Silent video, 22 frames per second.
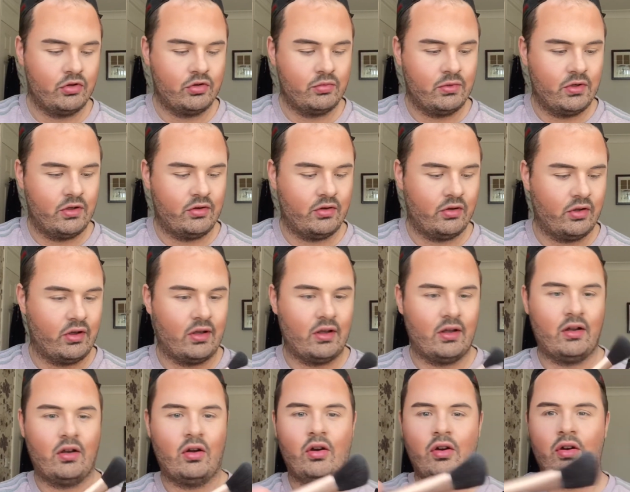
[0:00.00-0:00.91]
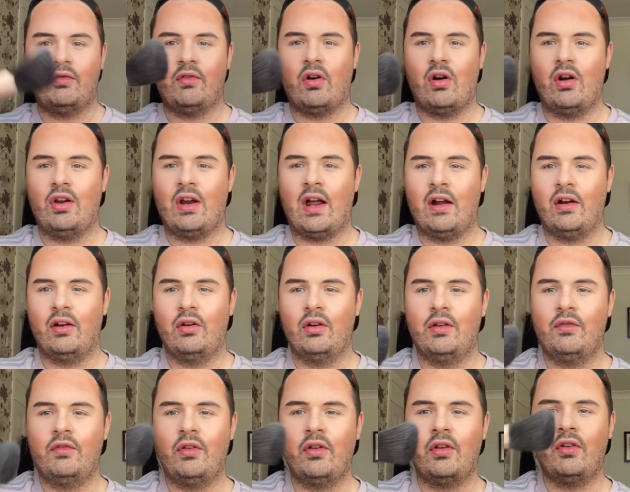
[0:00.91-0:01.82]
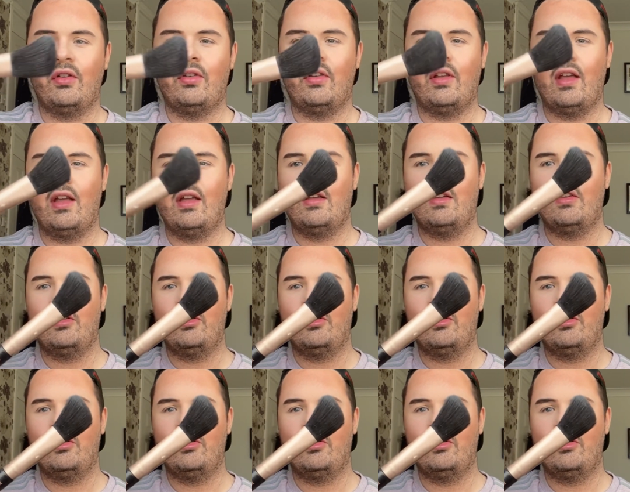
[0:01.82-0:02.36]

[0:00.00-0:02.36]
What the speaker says: but it's like kind of got an angle, if you can see.